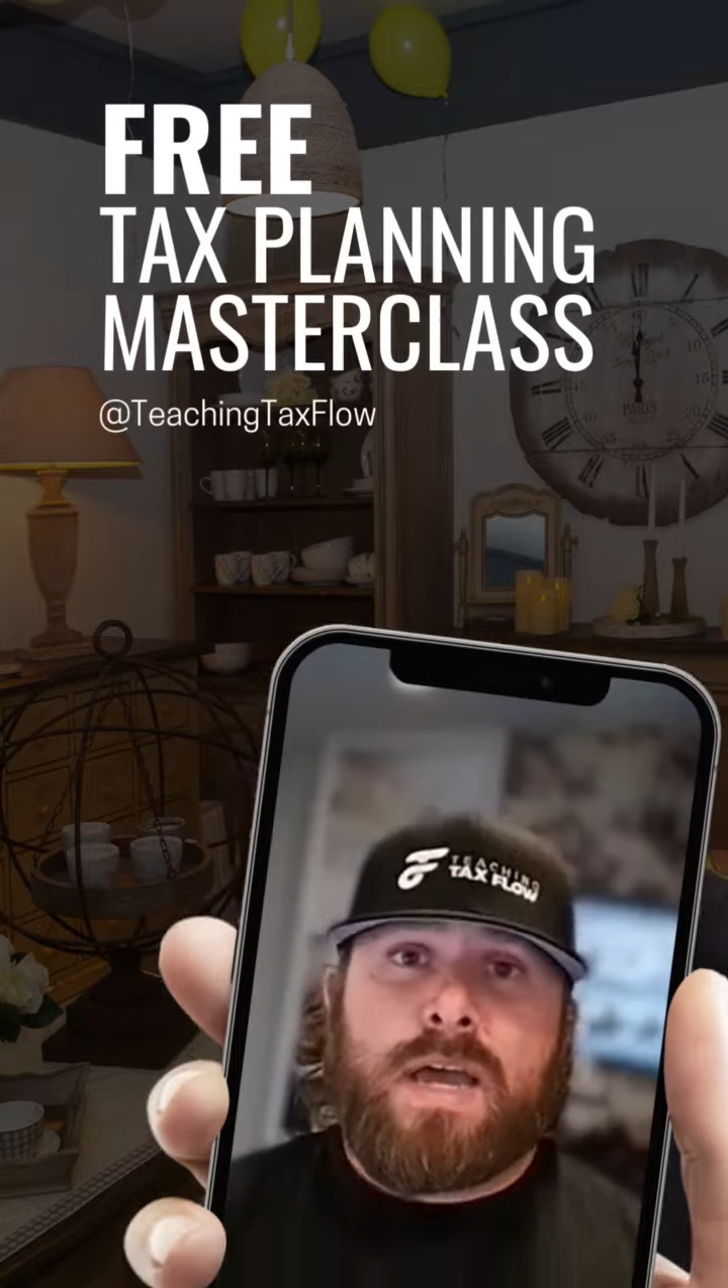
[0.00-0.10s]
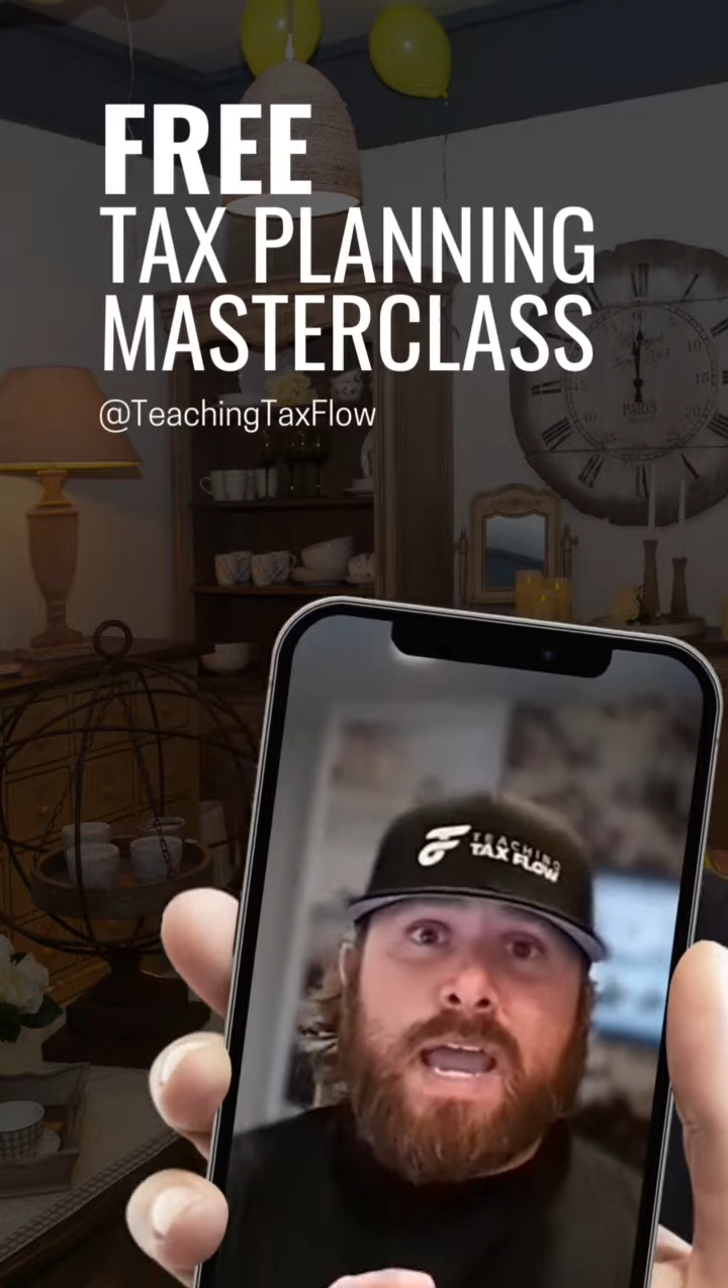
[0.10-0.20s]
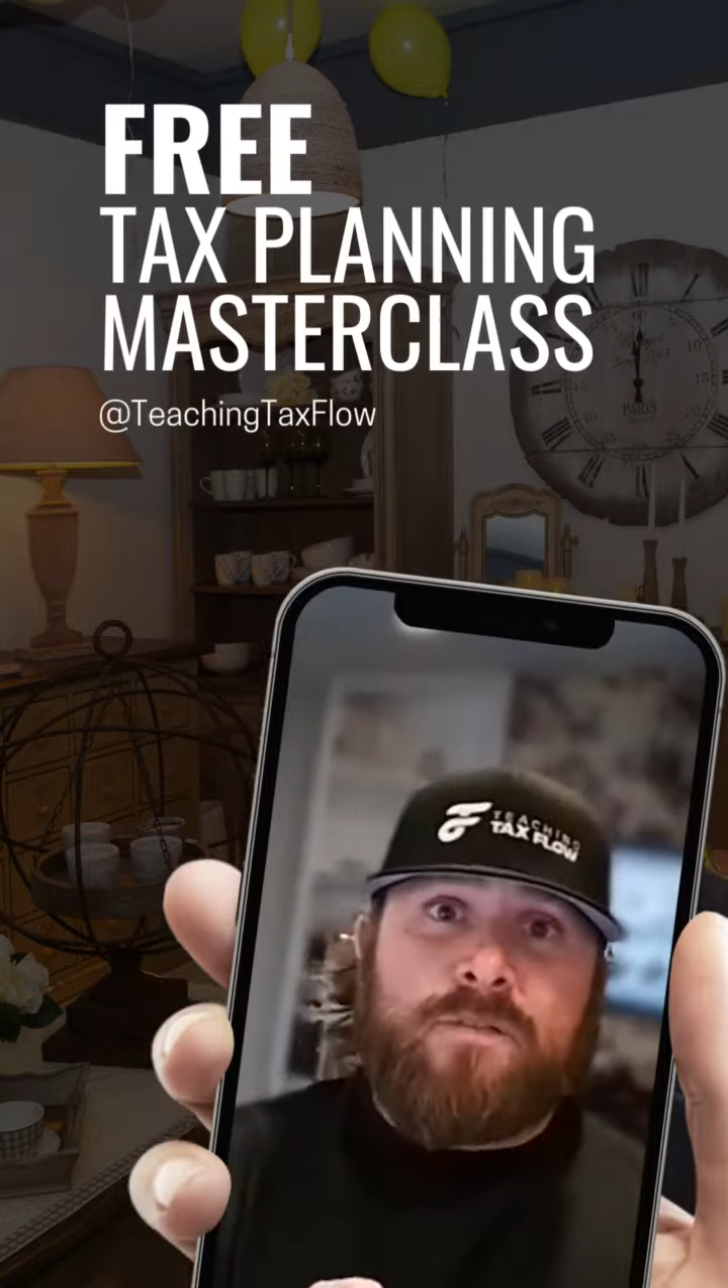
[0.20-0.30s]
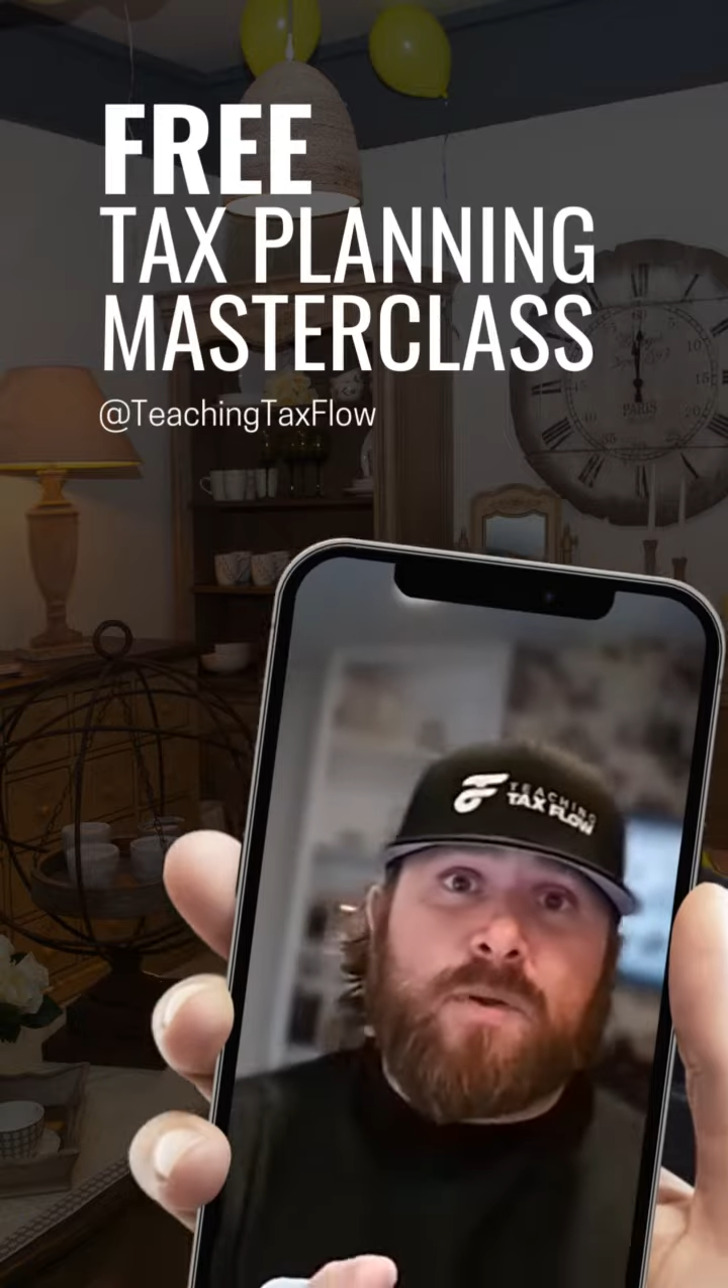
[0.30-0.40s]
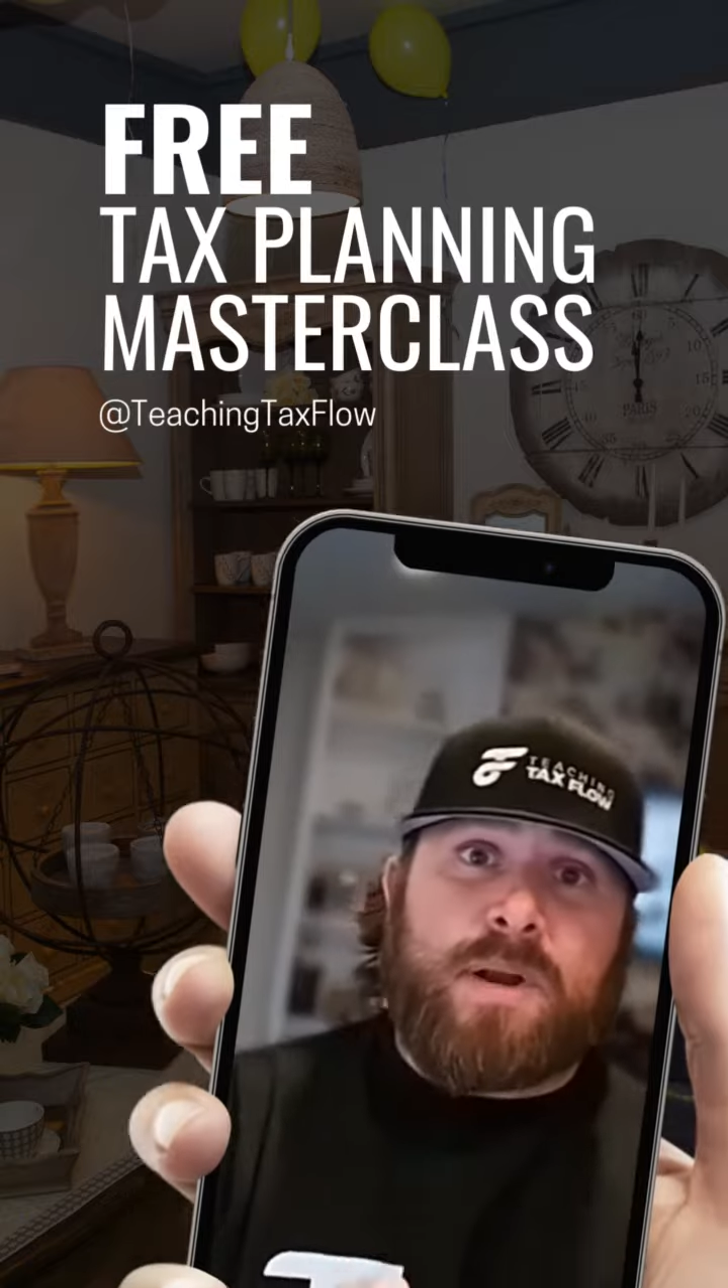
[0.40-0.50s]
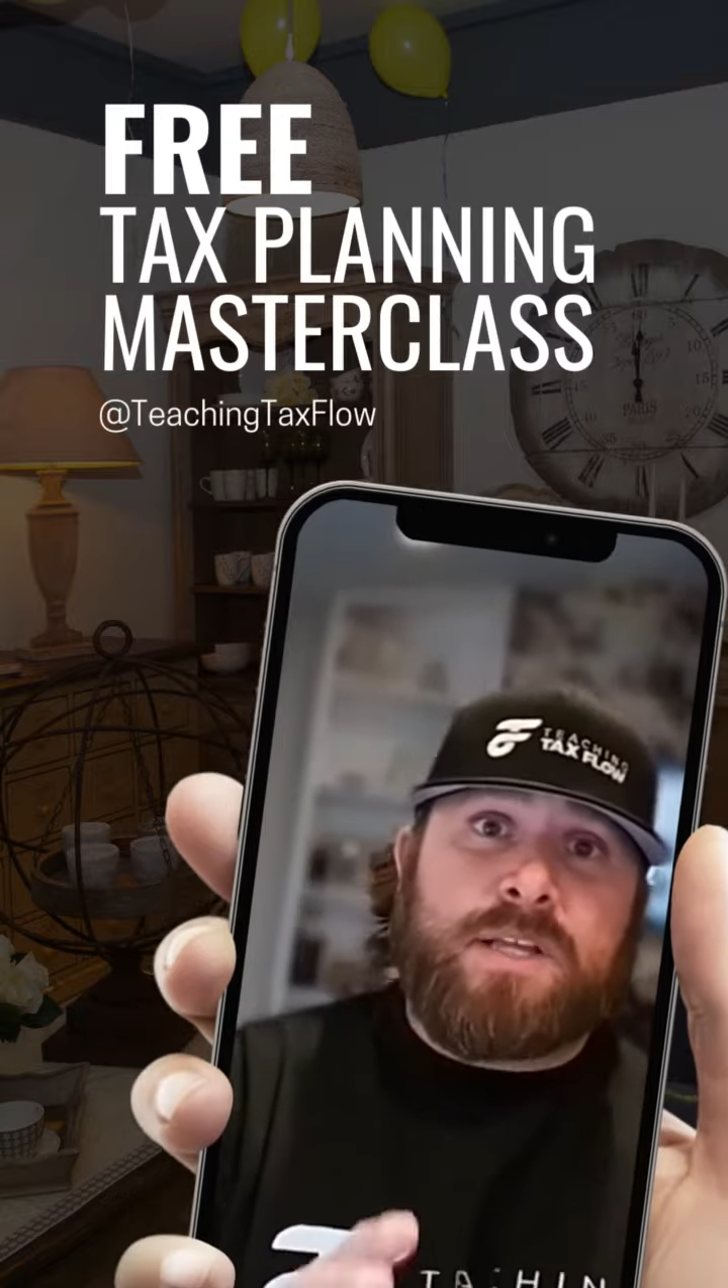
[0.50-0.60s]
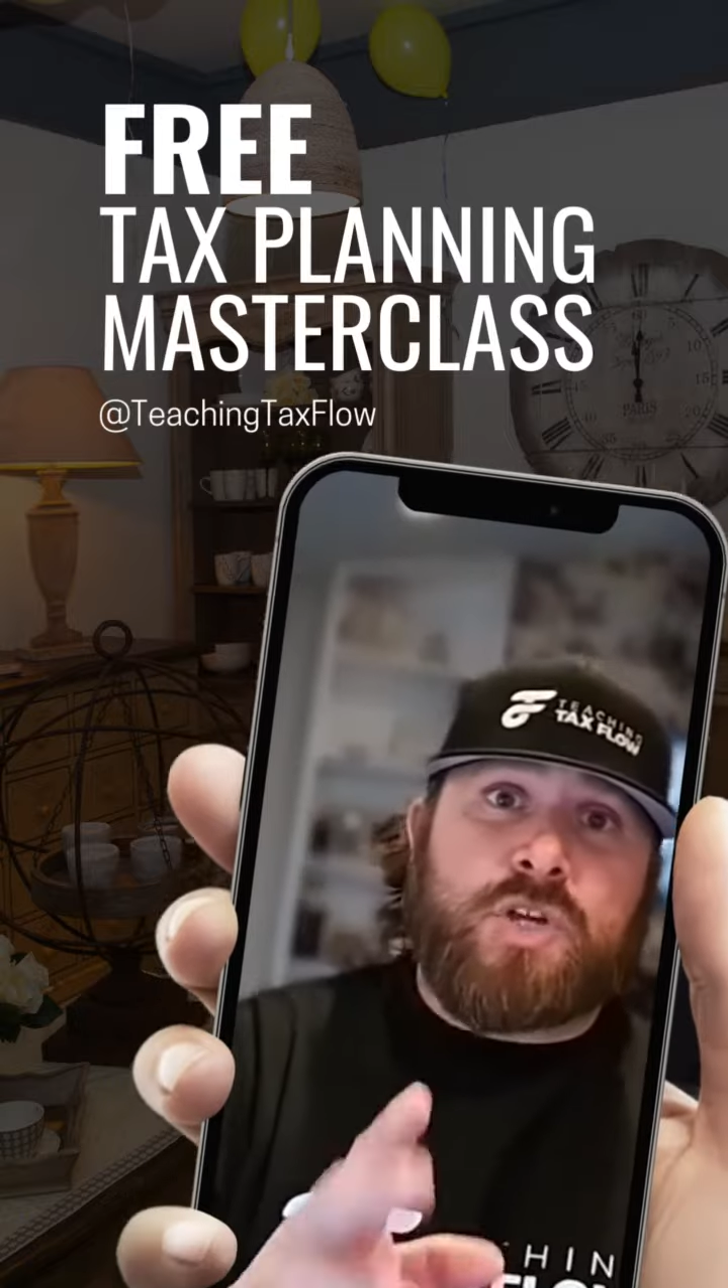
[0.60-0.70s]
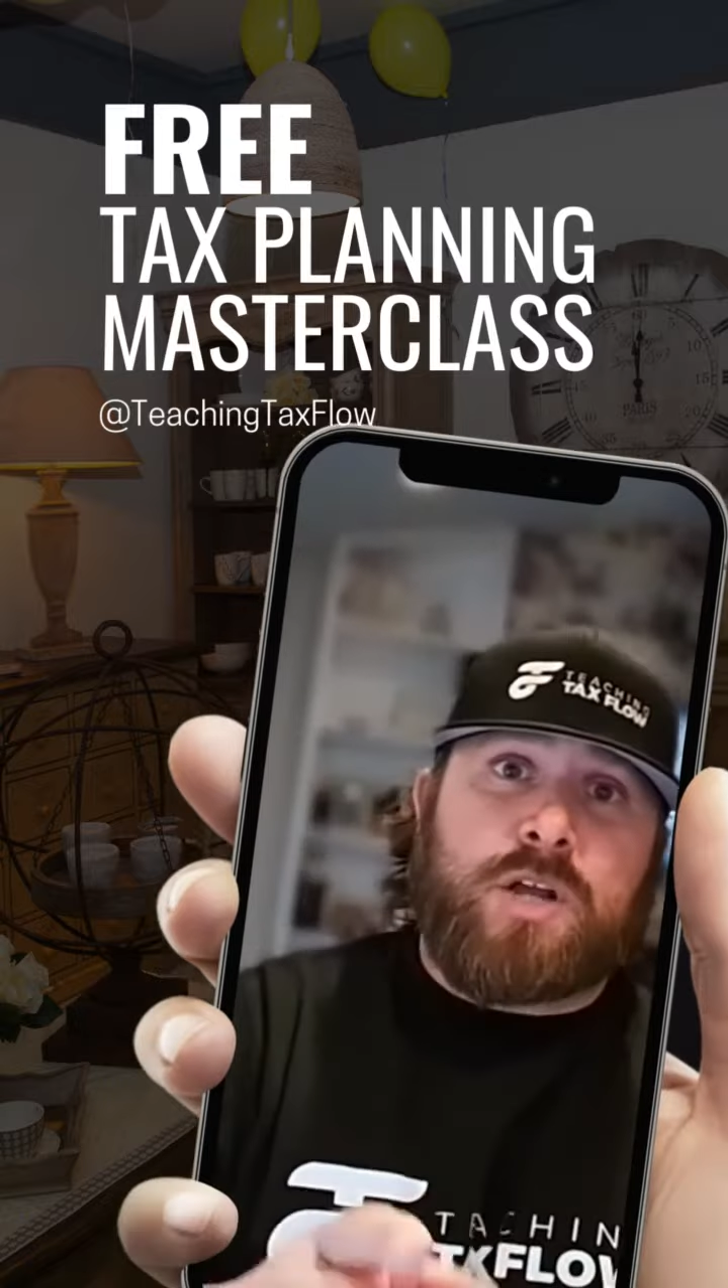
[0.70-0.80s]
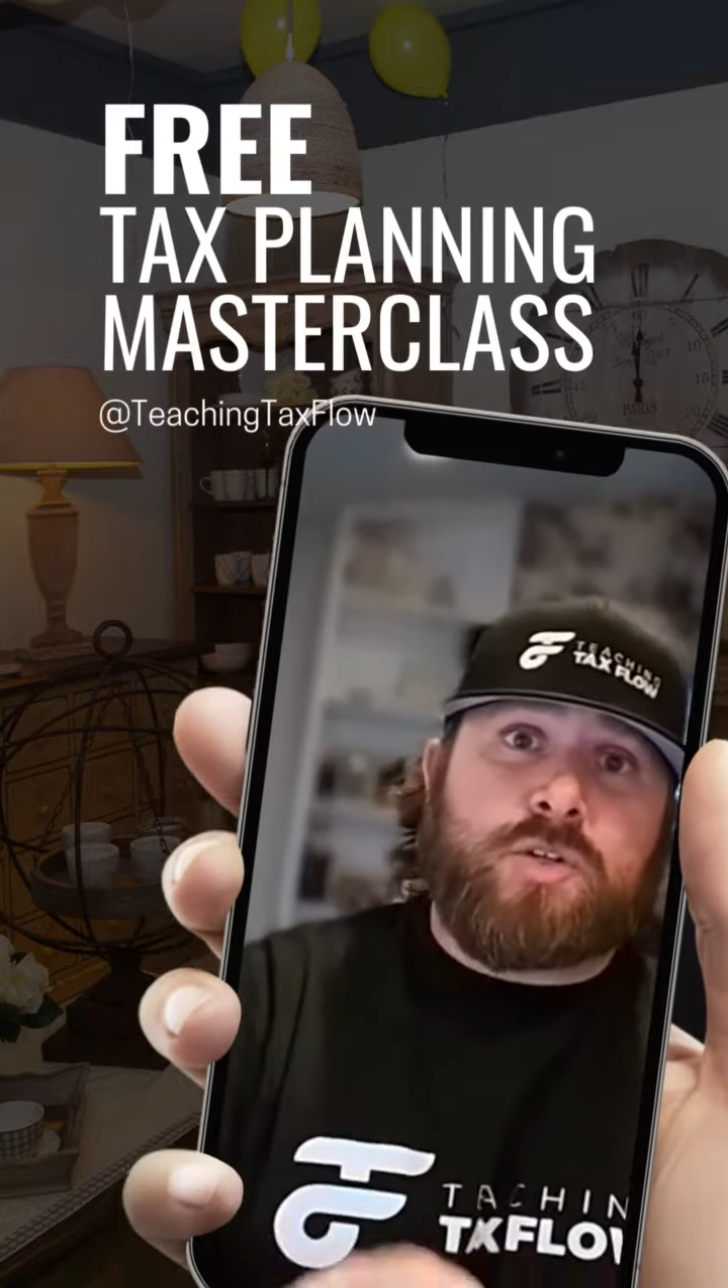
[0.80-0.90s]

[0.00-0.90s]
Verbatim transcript: Hey everybody, John